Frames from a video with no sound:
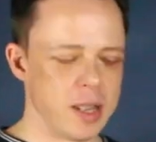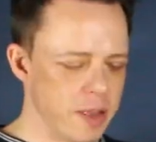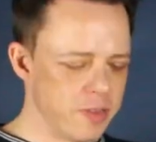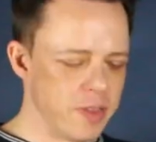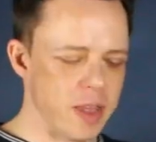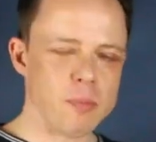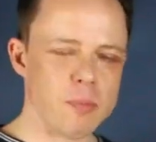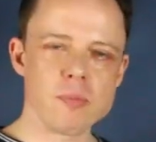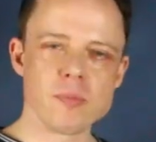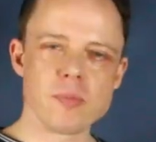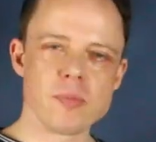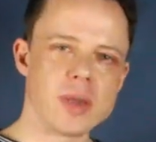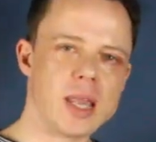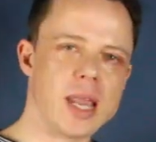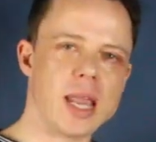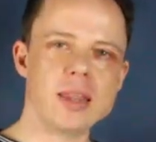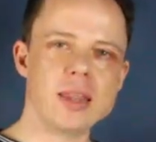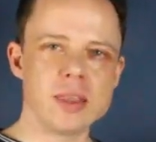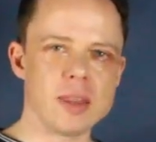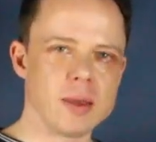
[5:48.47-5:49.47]
Then
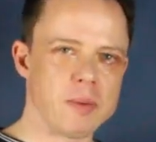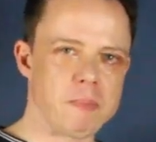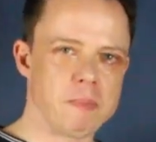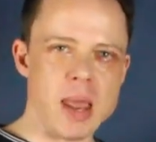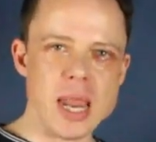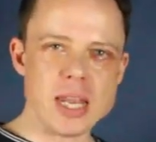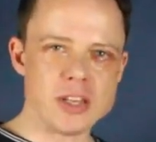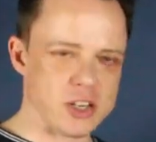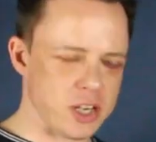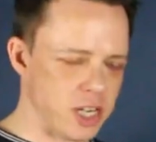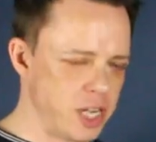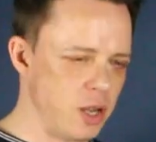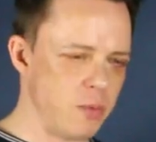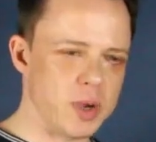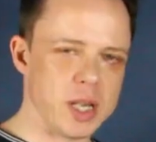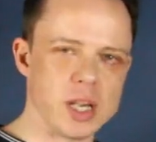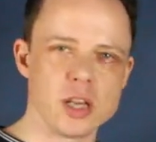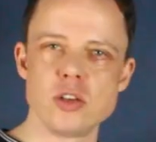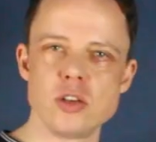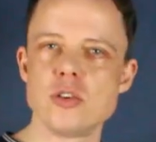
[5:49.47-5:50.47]
in the major key,
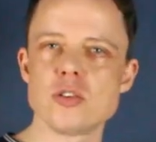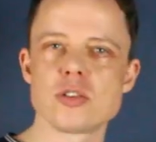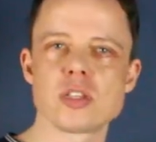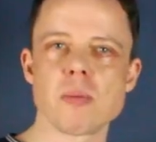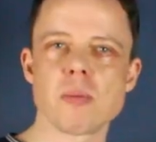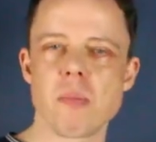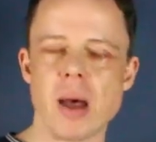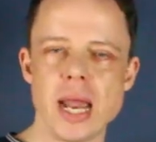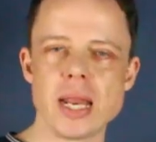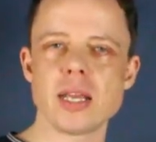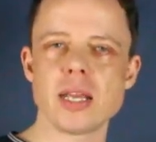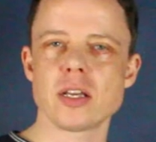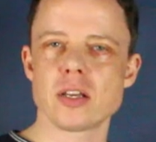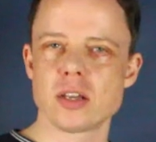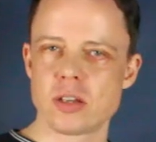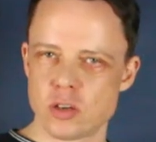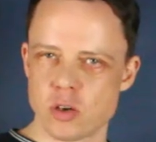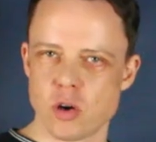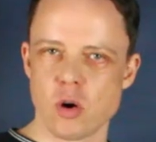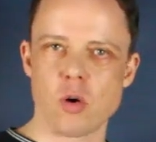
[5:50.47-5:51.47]
we can use the minor
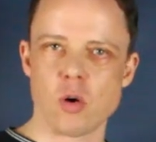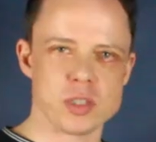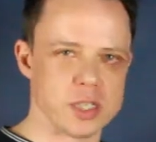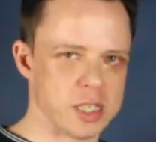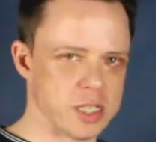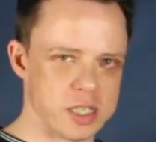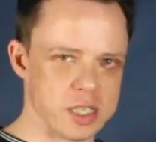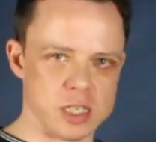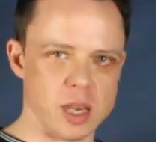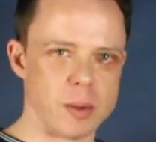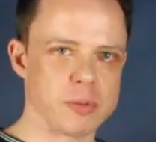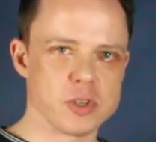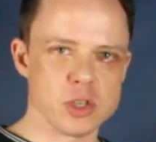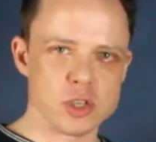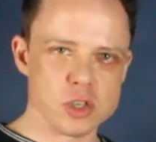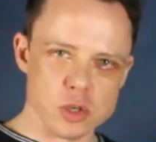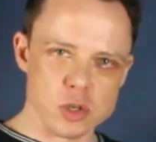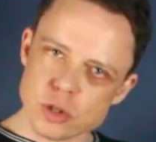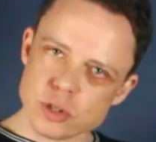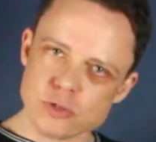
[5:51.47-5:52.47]
chords as
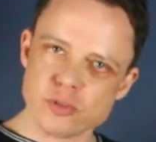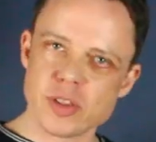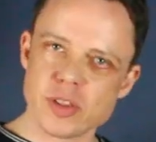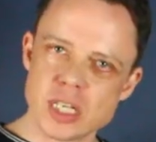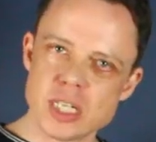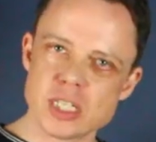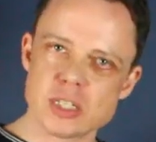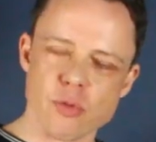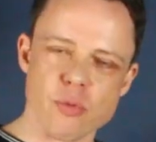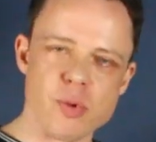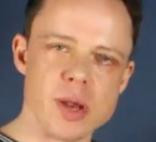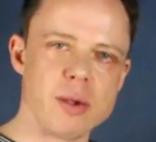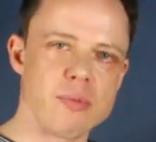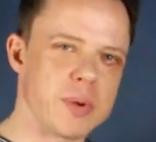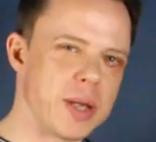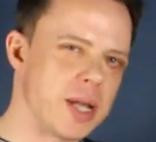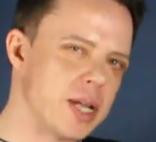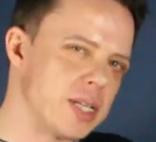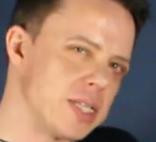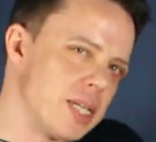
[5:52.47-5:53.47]
substitutes for these three
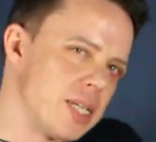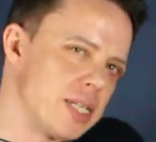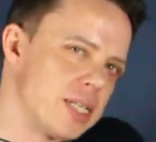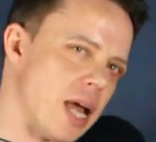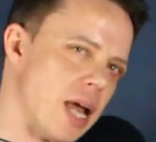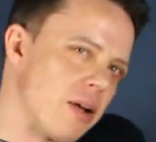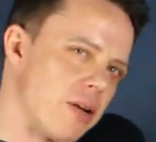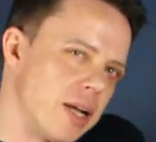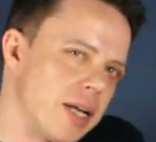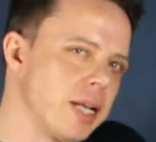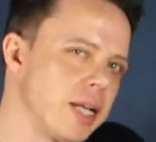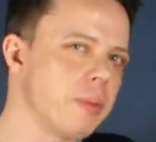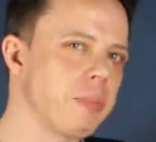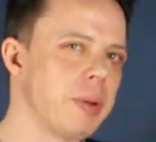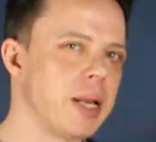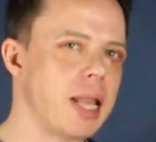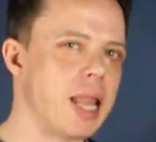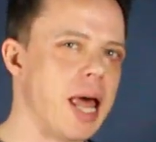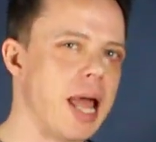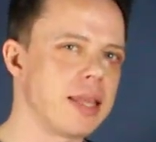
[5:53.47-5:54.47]
because they sound a little
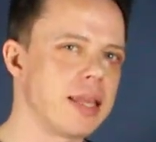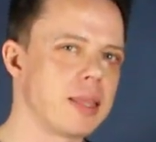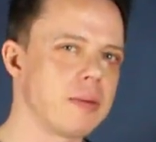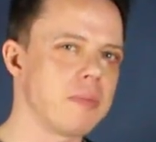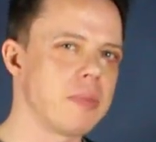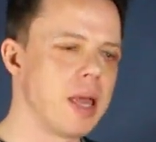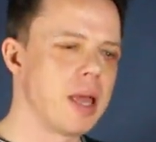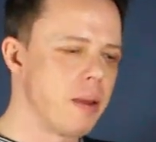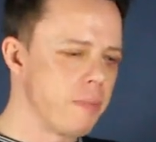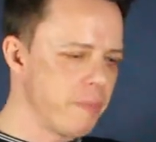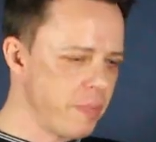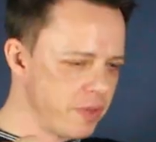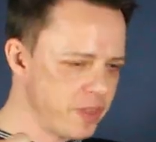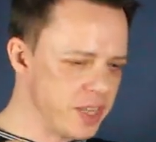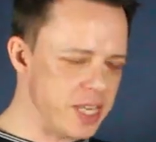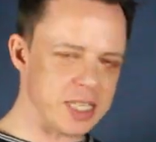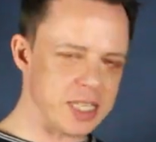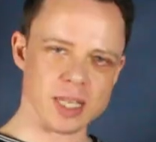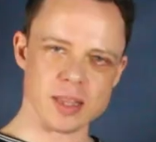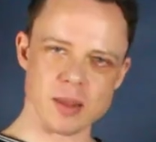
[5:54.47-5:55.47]
bit like them. But
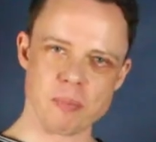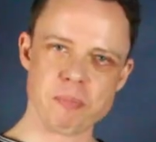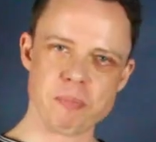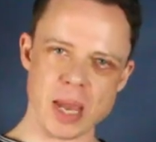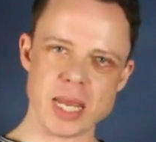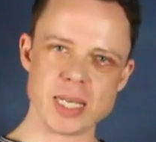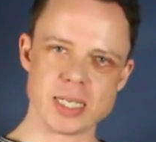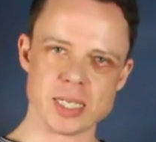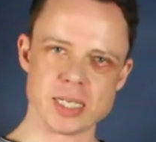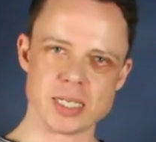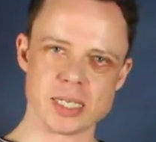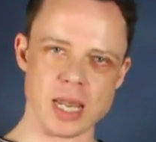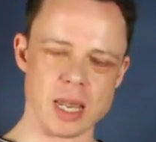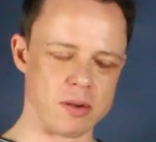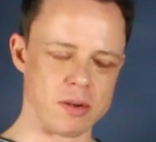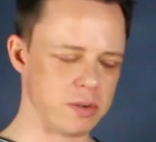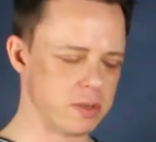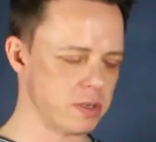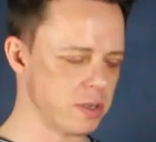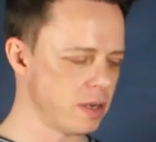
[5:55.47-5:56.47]
these are the basic
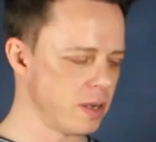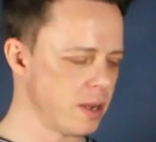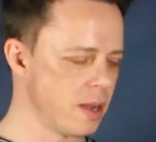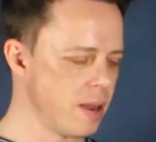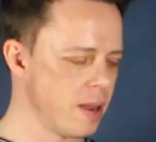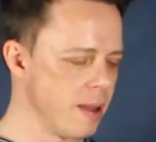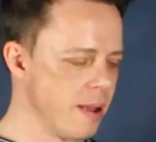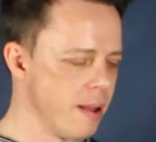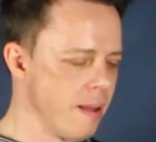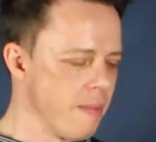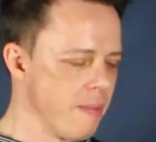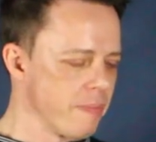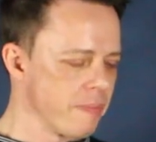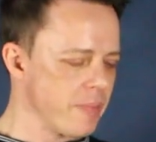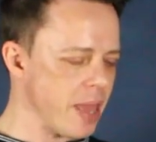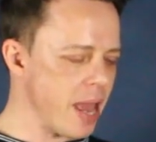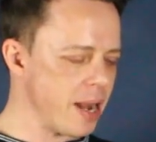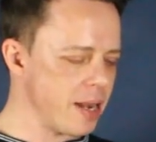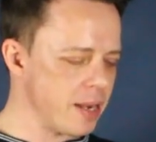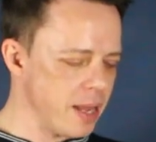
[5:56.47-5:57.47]
sounds.
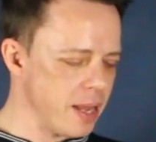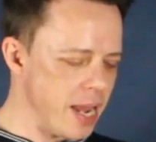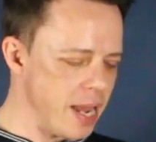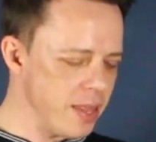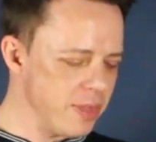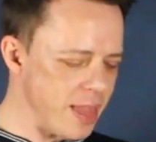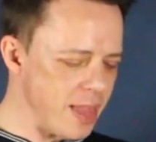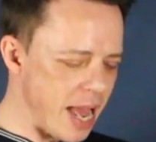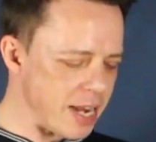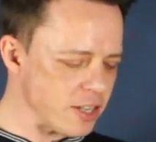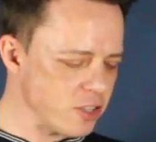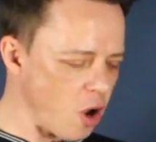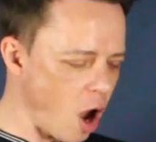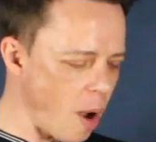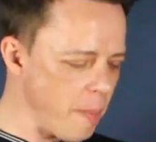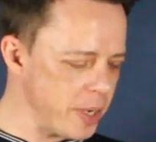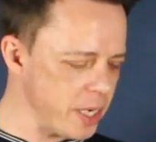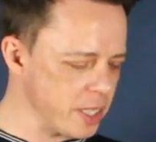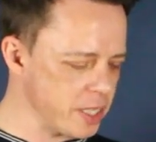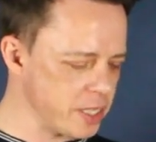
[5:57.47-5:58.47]
And in that
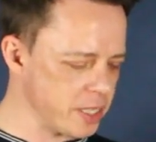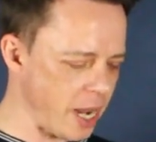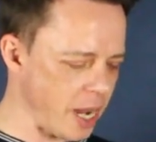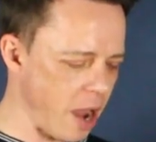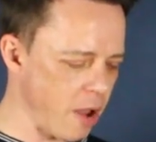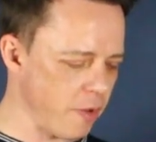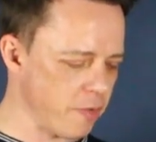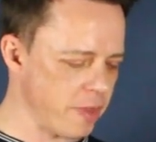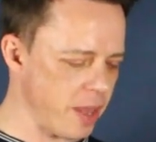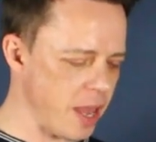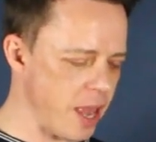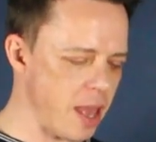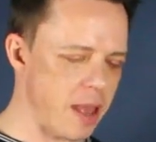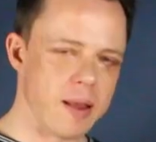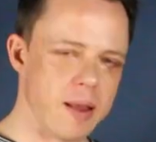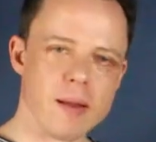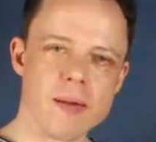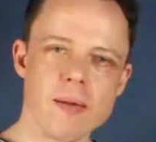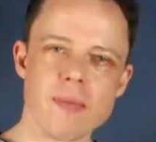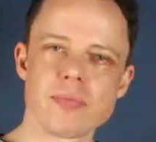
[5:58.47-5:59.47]
dominant sound there,
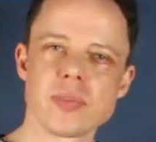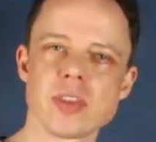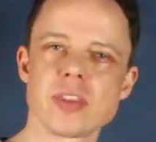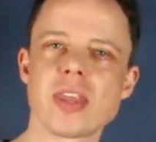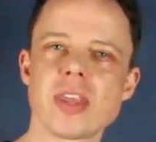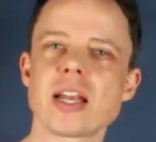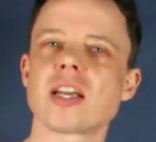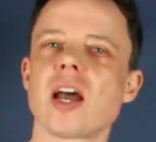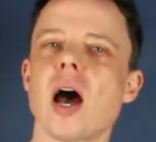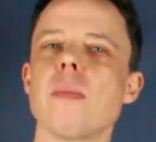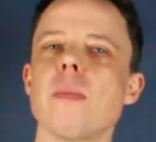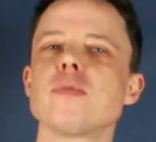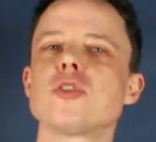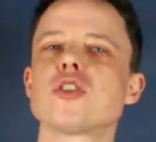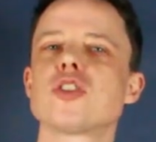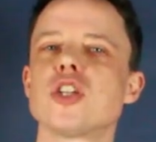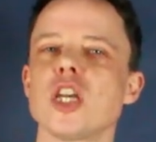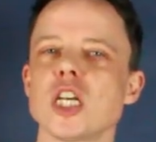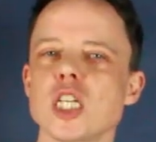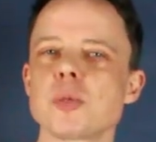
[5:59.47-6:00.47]
that comes
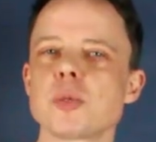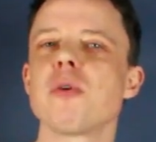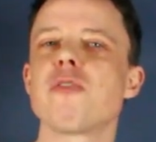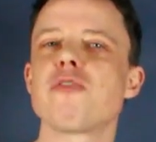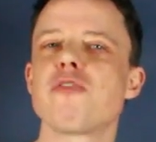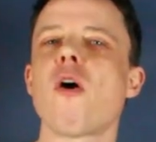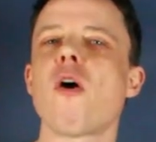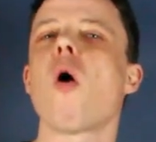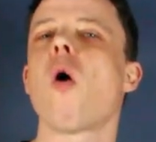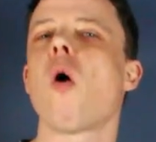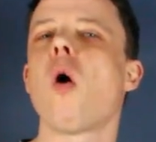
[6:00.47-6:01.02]
just before